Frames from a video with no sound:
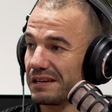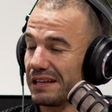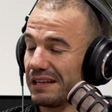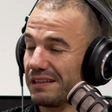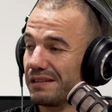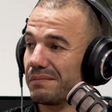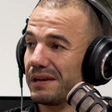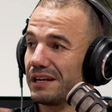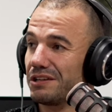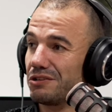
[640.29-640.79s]
It
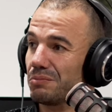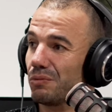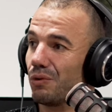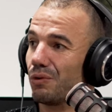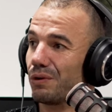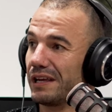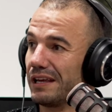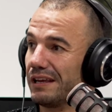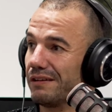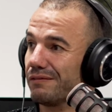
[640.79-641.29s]
either made you
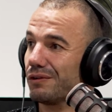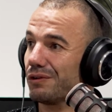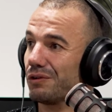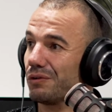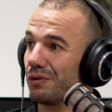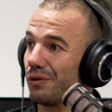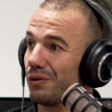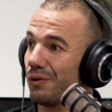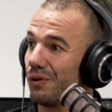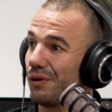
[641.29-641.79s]
more oh, evil
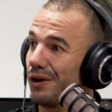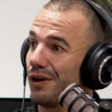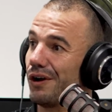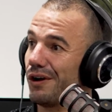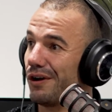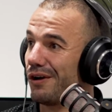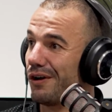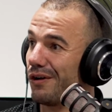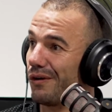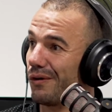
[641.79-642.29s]
wow. or
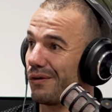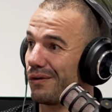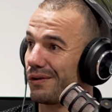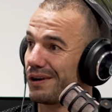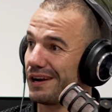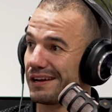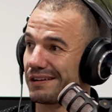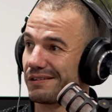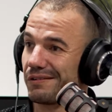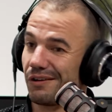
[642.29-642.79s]
okay,
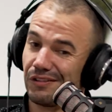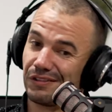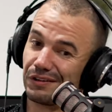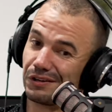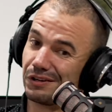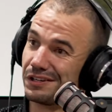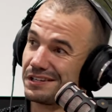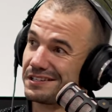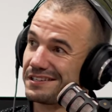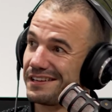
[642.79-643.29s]
like on the
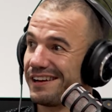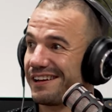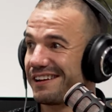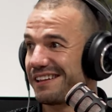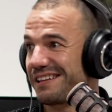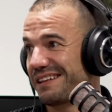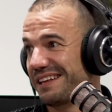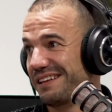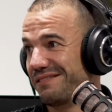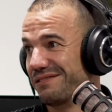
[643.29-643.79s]
good side,
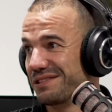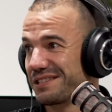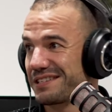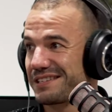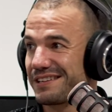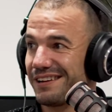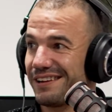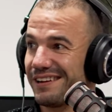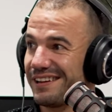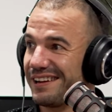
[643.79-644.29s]
the evil
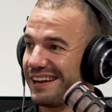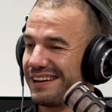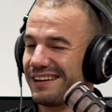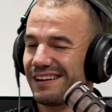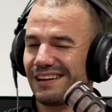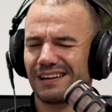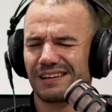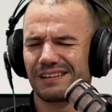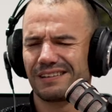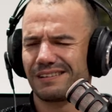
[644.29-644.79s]
side, and
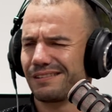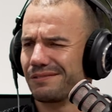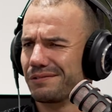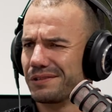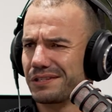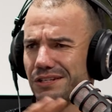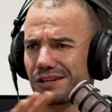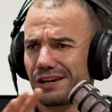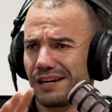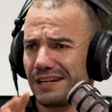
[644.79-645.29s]
like it
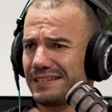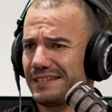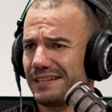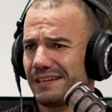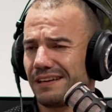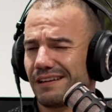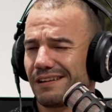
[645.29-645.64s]
was crazy.